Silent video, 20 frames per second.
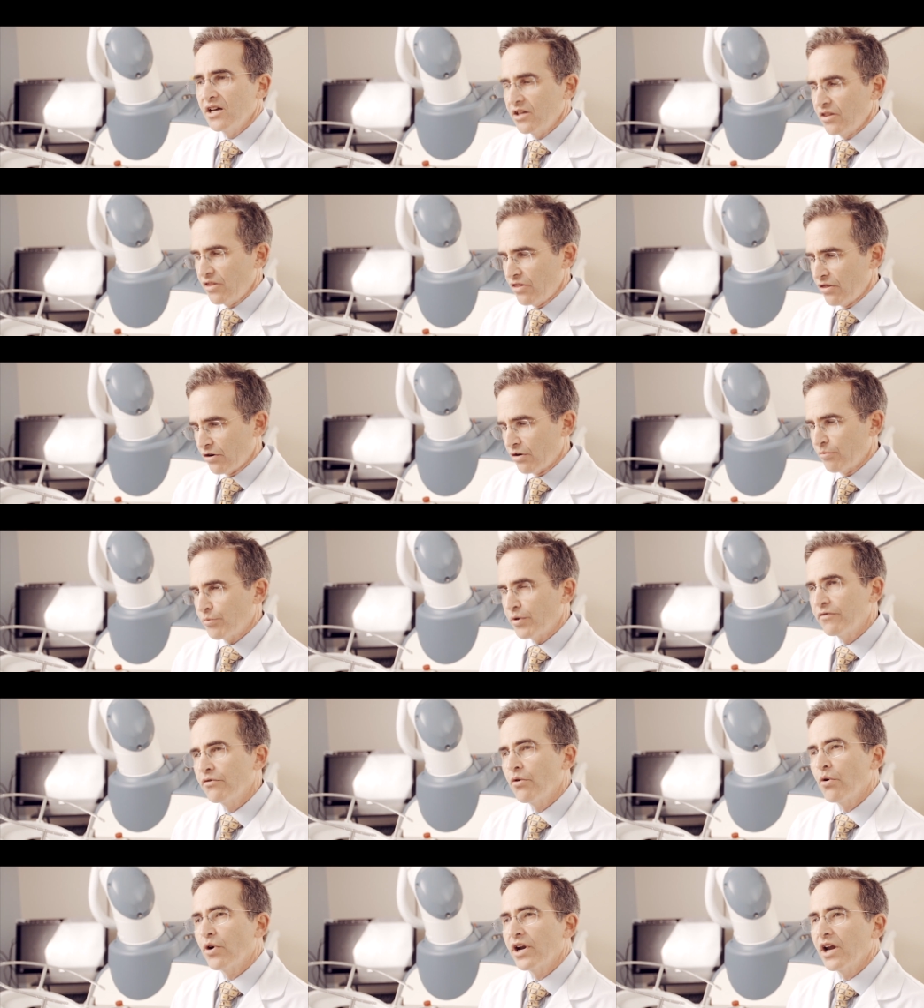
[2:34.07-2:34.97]
their
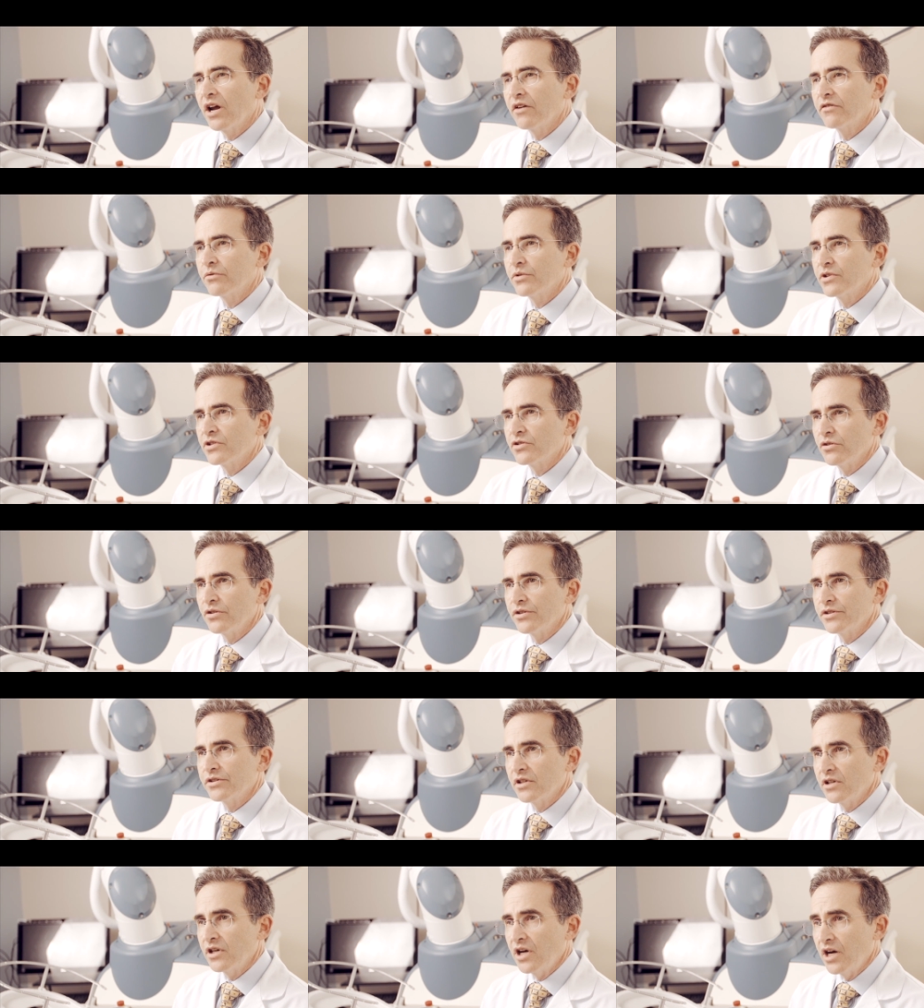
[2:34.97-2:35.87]
before and after
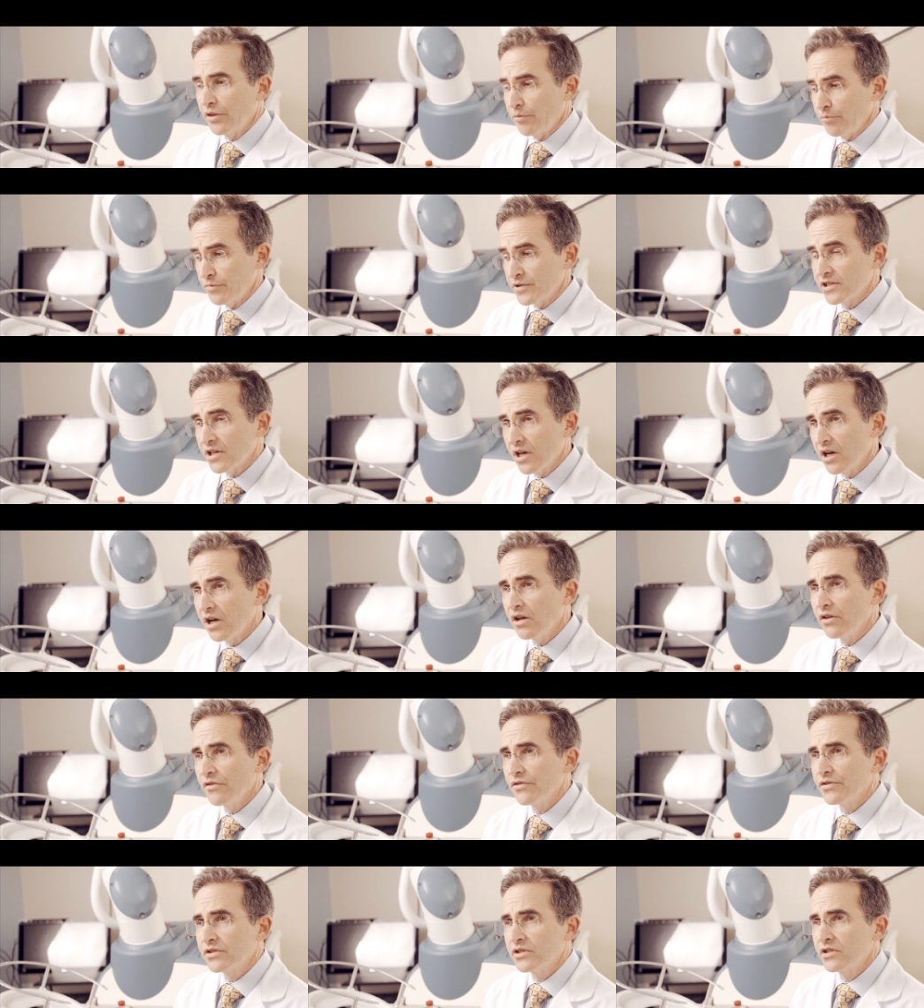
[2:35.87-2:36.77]
results on
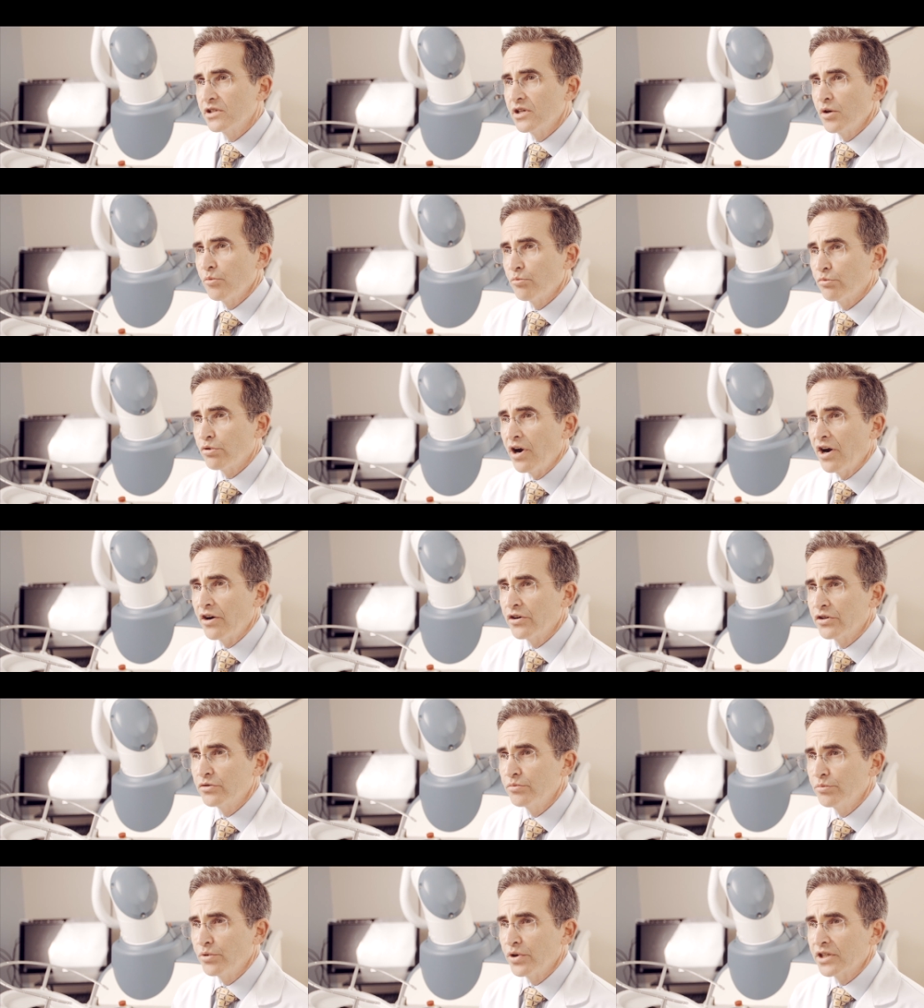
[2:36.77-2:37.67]
themselves prior
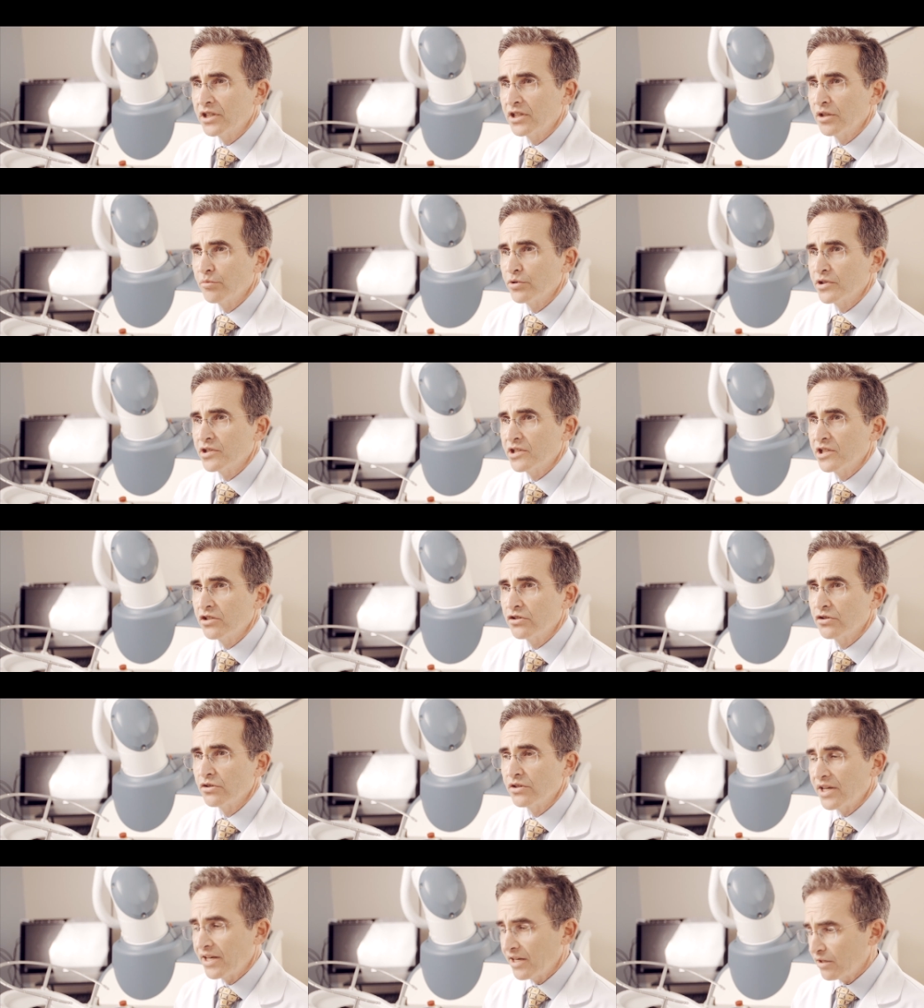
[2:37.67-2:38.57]
to booking a
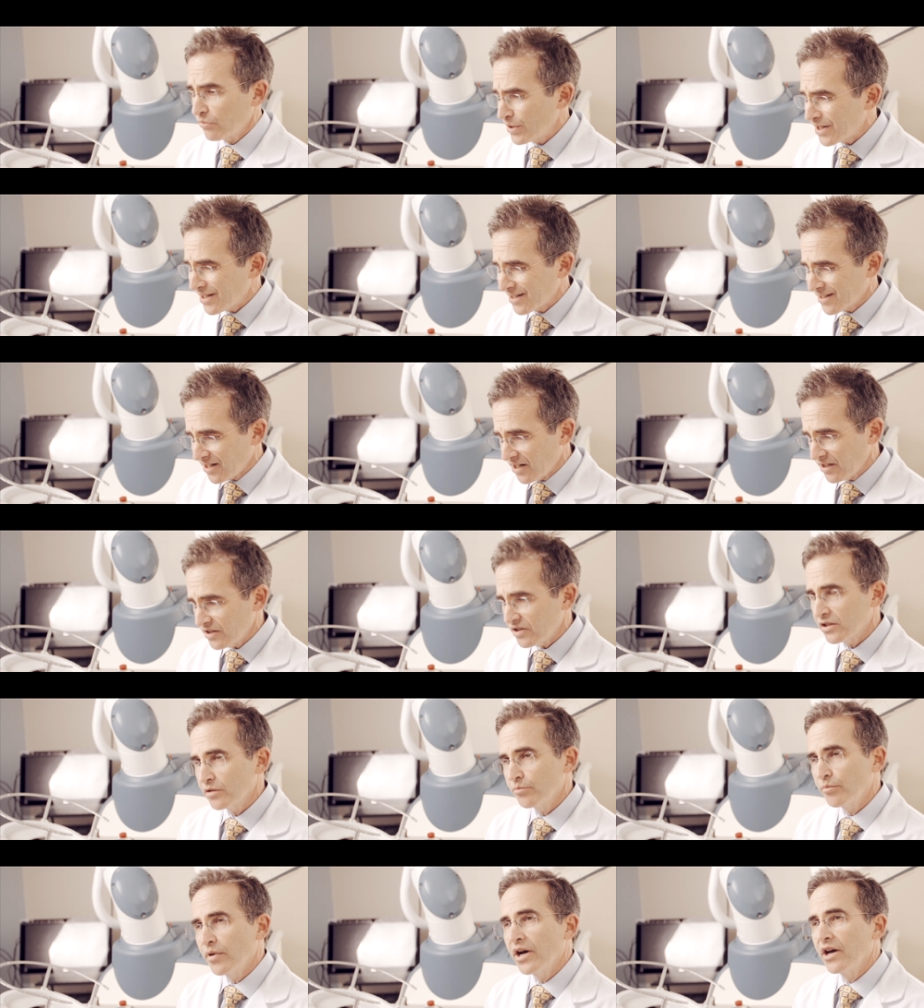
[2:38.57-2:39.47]
procedure, and we could
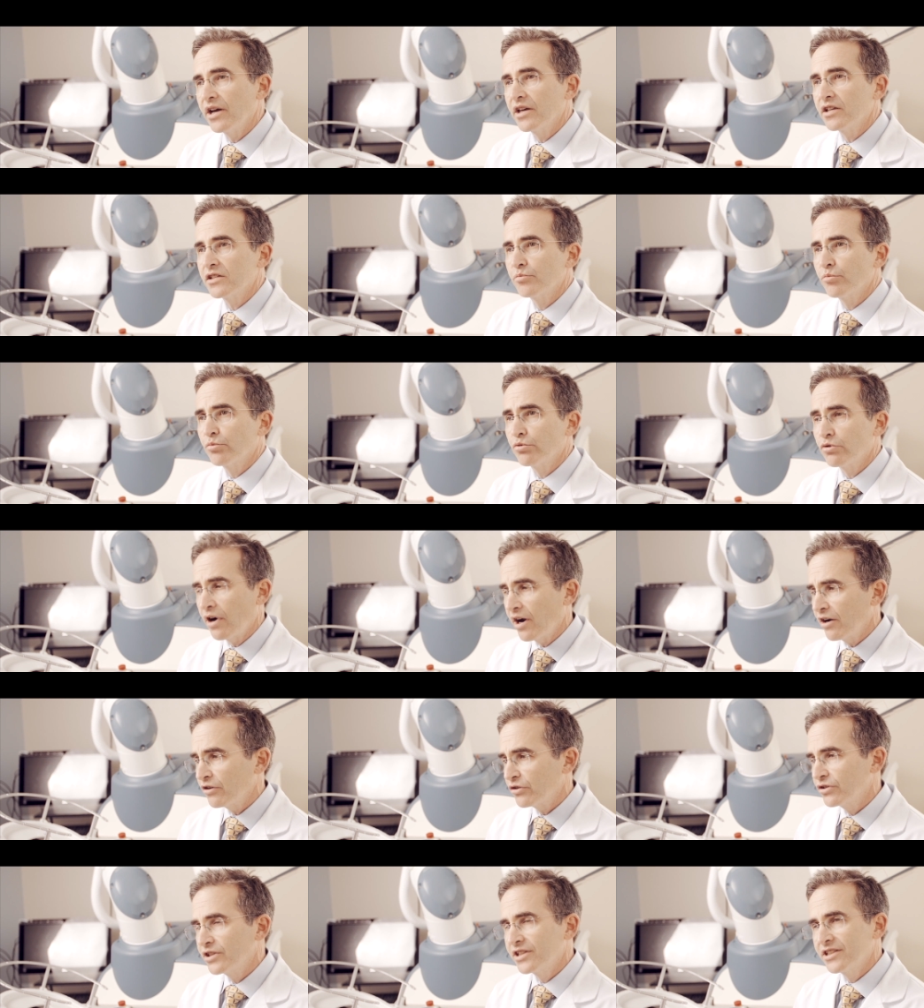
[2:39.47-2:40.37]
customize
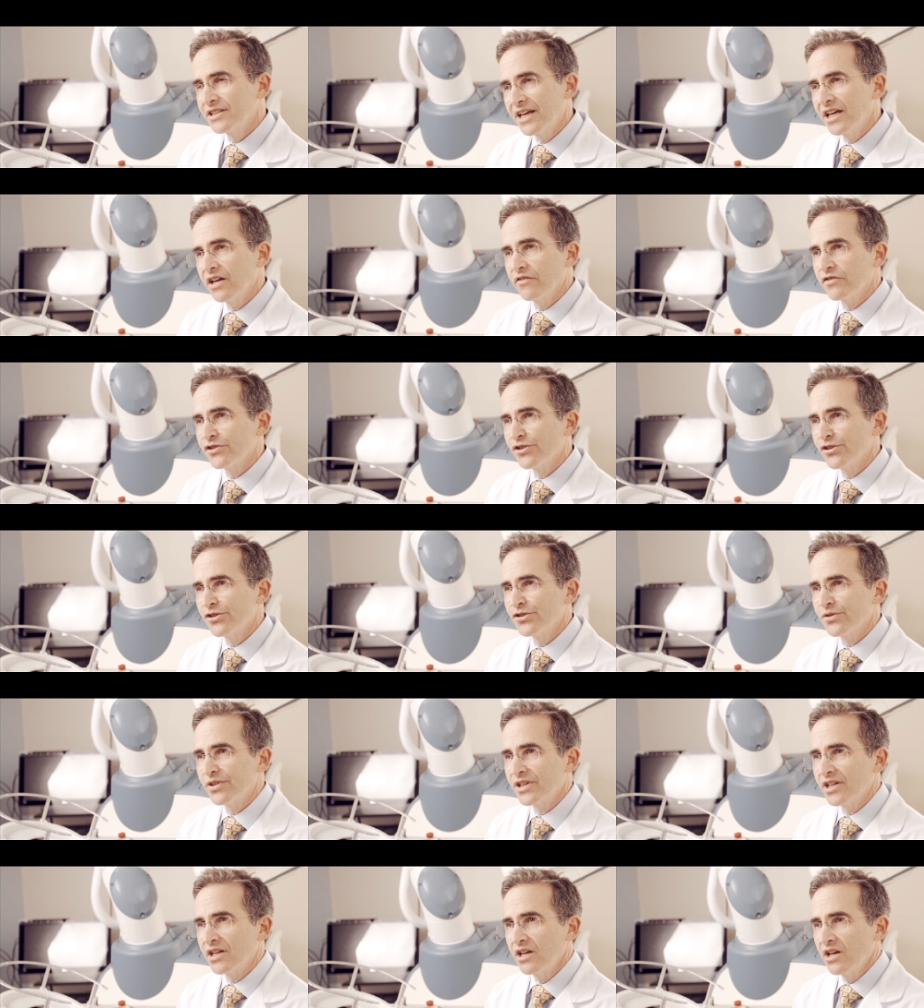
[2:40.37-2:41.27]
prior to the day of
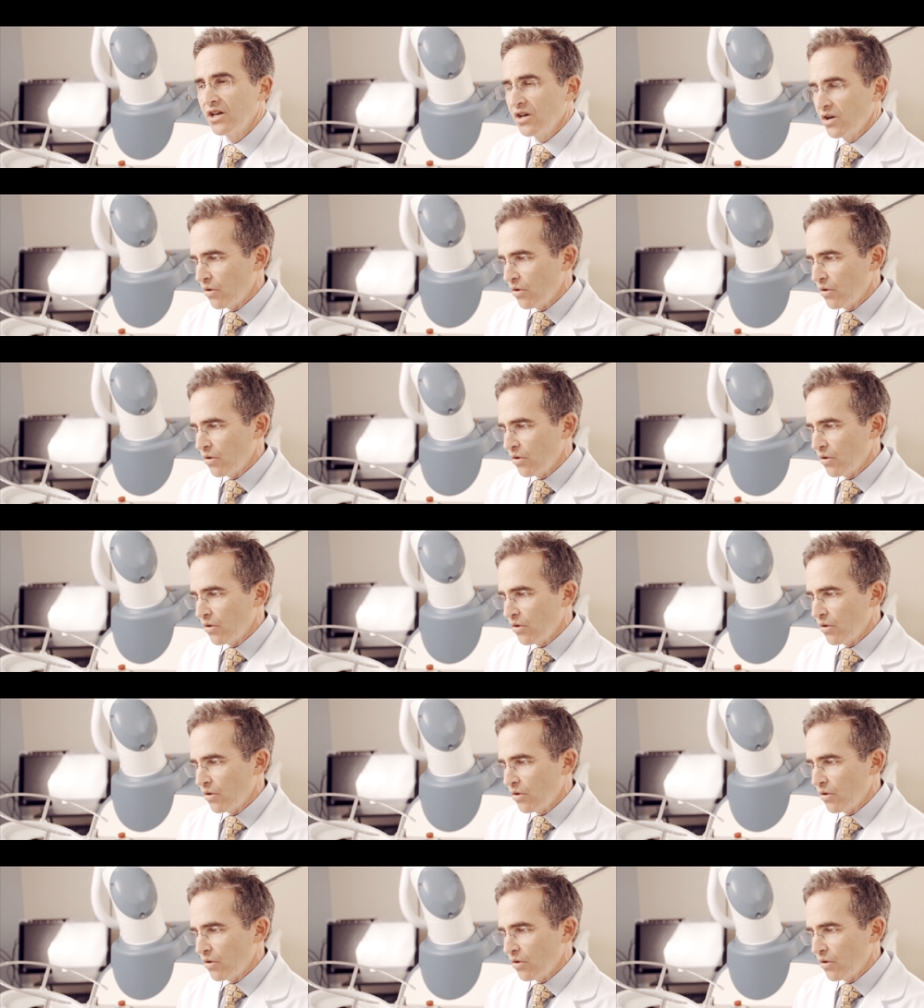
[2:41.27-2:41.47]
surgery